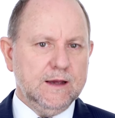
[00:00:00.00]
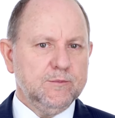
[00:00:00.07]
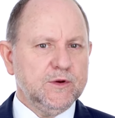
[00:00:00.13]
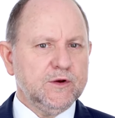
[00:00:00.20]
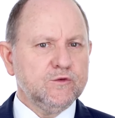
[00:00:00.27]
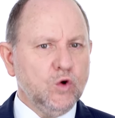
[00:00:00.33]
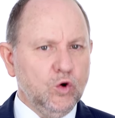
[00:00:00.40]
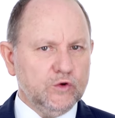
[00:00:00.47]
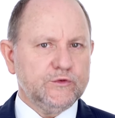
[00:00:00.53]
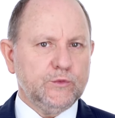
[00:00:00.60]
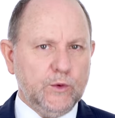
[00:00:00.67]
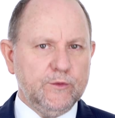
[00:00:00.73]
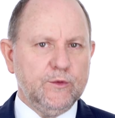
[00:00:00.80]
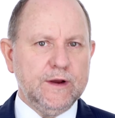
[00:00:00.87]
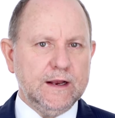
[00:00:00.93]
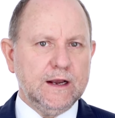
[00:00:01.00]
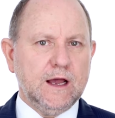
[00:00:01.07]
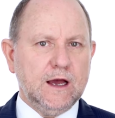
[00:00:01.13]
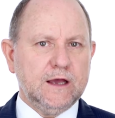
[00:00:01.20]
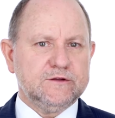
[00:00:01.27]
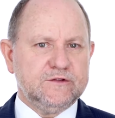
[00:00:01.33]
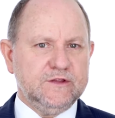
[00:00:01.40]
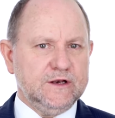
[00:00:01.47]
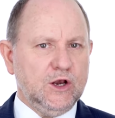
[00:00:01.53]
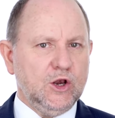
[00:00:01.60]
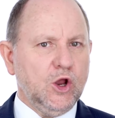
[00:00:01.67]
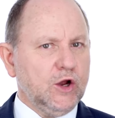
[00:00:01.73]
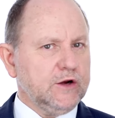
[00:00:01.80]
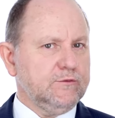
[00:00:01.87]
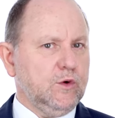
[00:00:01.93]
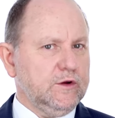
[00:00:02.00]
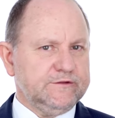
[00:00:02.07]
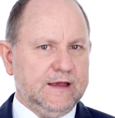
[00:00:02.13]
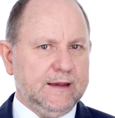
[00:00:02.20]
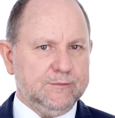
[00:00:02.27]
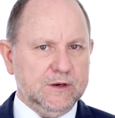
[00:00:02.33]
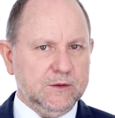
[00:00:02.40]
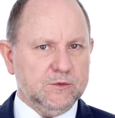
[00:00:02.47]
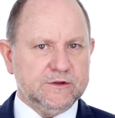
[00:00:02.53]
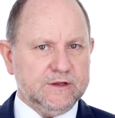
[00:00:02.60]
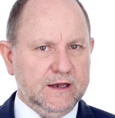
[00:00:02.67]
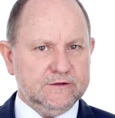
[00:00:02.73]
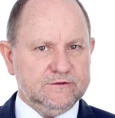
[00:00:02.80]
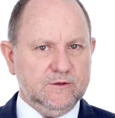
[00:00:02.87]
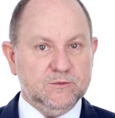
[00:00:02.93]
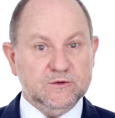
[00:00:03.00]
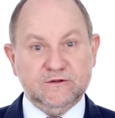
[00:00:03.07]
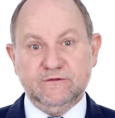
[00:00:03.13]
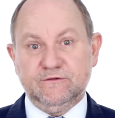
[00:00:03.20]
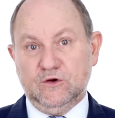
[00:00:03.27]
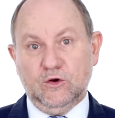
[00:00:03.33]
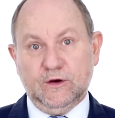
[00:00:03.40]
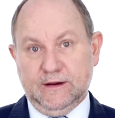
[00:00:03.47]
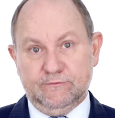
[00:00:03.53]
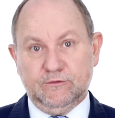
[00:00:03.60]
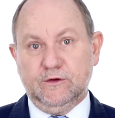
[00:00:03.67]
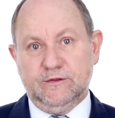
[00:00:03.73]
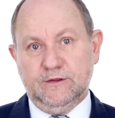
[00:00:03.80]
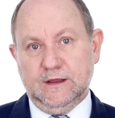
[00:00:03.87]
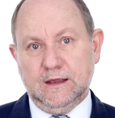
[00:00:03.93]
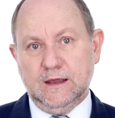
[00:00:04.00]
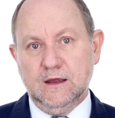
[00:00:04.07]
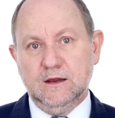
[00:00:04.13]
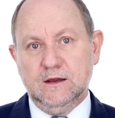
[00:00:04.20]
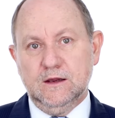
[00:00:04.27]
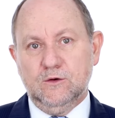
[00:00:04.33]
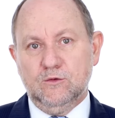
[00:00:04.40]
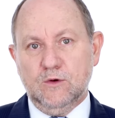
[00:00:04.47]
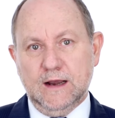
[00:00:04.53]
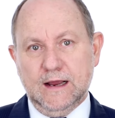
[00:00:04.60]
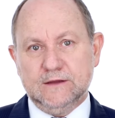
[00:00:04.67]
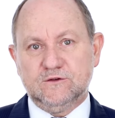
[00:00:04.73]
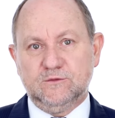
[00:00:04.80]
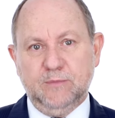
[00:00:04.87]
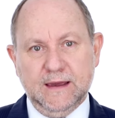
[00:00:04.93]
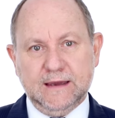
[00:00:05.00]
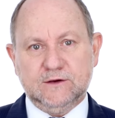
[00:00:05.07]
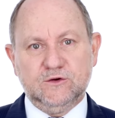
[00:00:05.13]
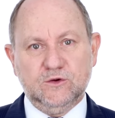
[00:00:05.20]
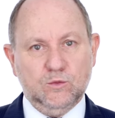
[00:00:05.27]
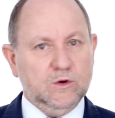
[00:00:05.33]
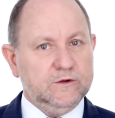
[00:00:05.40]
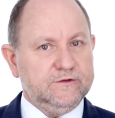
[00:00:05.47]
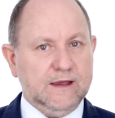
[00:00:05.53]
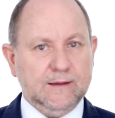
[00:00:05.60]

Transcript: But of course, we realize that a lot of what's happening with customers, if not everything, relates back to what's